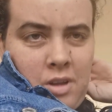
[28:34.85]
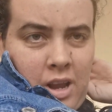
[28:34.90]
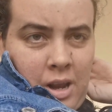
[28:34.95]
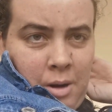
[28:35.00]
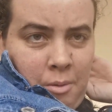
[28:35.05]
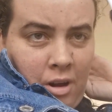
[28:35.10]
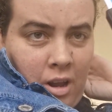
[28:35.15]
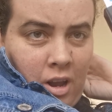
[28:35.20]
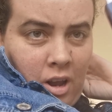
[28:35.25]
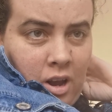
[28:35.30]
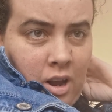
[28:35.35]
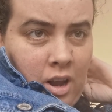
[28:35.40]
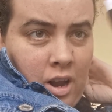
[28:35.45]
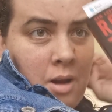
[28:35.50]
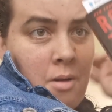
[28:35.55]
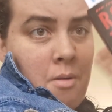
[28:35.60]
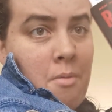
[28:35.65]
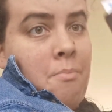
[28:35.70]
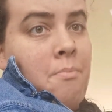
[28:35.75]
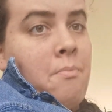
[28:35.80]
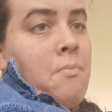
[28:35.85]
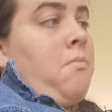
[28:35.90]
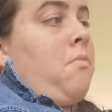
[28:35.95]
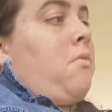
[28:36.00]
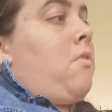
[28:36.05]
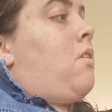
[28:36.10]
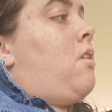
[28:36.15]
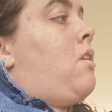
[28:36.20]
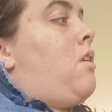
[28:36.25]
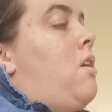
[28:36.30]
Anyway, I am
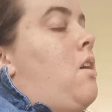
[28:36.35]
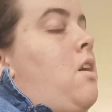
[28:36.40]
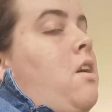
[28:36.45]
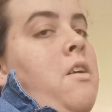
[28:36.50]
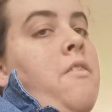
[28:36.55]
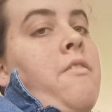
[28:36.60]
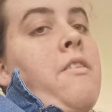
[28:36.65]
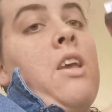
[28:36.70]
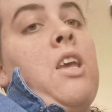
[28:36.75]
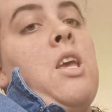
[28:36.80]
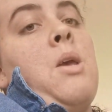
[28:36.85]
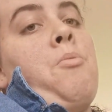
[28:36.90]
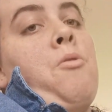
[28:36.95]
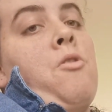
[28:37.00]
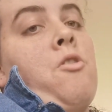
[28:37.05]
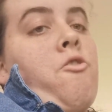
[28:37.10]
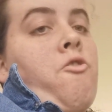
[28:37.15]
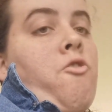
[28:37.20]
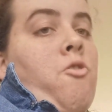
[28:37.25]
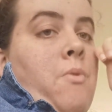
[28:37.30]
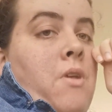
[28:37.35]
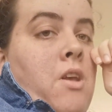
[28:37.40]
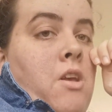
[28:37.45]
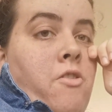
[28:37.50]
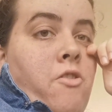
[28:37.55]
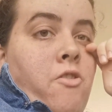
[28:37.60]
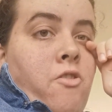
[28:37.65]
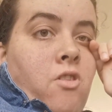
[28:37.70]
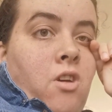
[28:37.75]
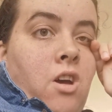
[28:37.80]
taking a pause from
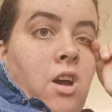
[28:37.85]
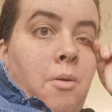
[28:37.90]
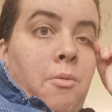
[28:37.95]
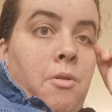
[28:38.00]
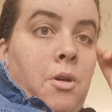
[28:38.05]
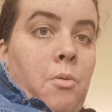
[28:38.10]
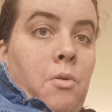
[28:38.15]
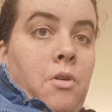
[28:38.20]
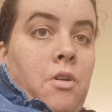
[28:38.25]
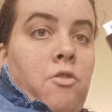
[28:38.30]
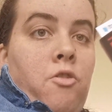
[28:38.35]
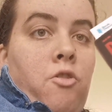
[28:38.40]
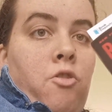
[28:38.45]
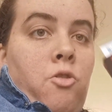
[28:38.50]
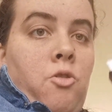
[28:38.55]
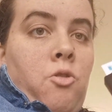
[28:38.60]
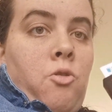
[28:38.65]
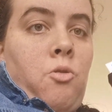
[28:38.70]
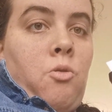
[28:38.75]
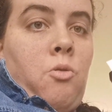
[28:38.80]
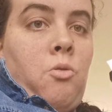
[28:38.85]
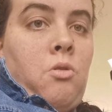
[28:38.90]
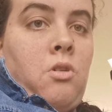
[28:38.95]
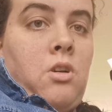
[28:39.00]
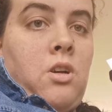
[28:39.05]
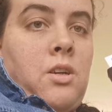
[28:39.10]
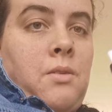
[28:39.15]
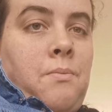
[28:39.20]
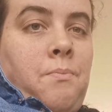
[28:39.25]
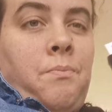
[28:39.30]
this. I'm going
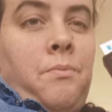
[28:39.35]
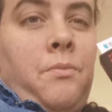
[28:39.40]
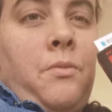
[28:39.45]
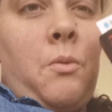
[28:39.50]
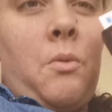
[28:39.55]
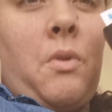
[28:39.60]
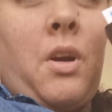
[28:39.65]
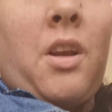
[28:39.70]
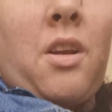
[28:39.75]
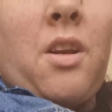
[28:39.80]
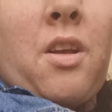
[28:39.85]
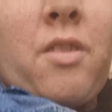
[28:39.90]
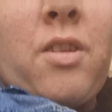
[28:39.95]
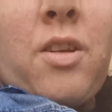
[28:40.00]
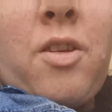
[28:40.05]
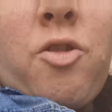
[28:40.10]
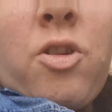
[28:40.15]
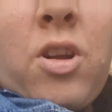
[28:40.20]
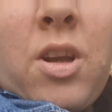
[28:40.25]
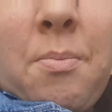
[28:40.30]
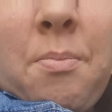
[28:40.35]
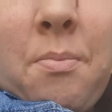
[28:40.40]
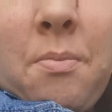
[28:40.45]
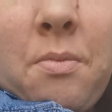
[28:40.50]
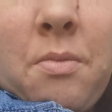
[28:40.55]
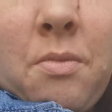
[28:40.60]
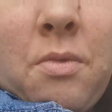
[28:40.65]
to, is it lunchtime?